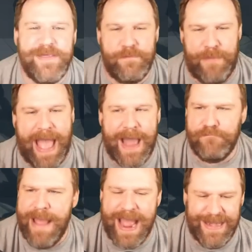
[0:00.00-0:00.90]
The bad
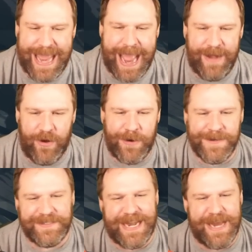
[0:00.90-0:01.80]
man can't hurt
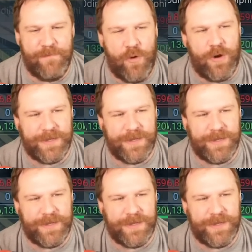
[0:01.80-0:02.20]
us anymore.